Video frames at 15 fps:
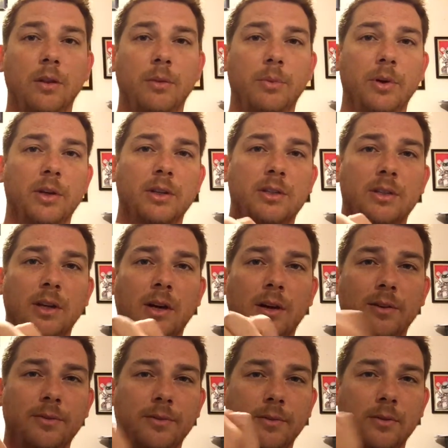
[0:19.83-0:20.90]
The book
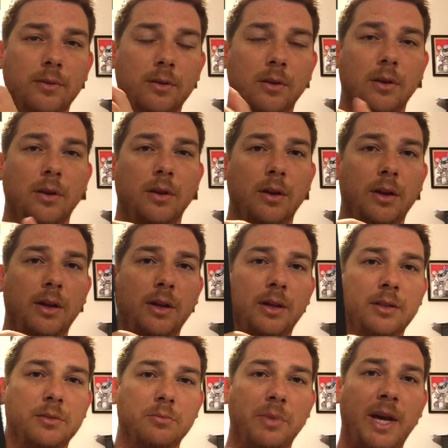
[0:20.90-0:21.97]
itself
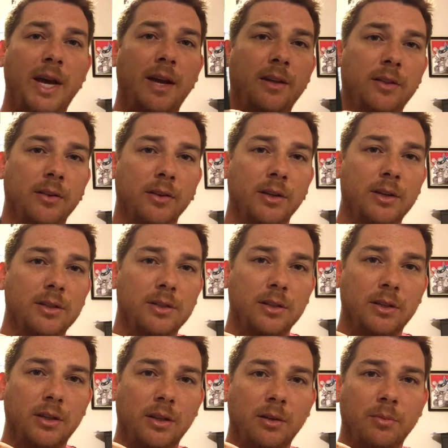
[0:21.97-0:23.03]
is matte, and there is
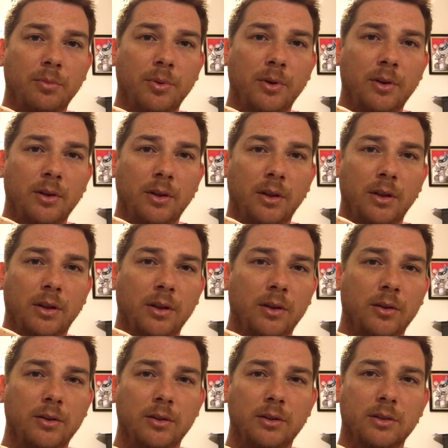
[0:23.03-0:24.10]
an imprint. There you
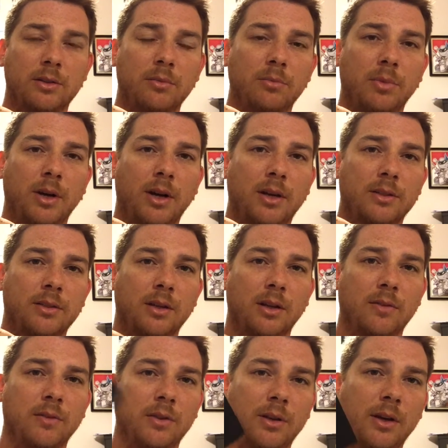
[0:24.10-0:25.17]
go. There's an embossed
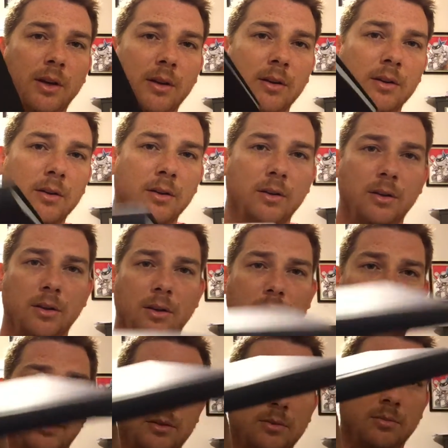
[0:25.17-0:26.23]
cover there, and
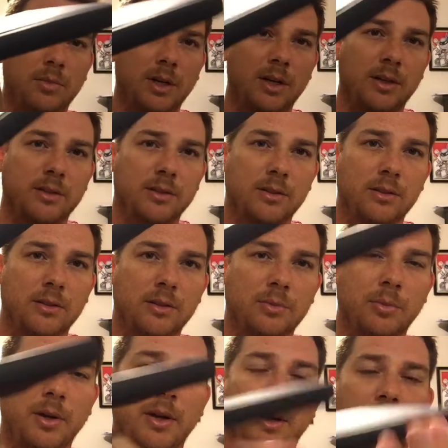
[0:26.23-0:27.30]
it's embossed on the
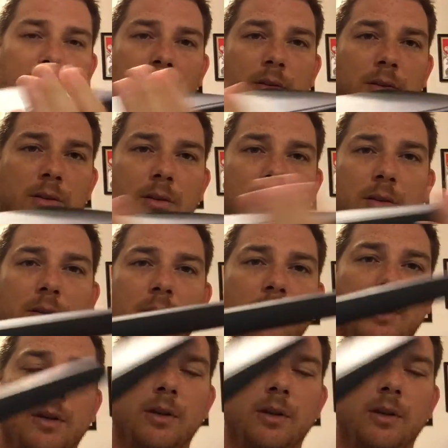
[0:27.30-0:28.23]
spine. I know you probably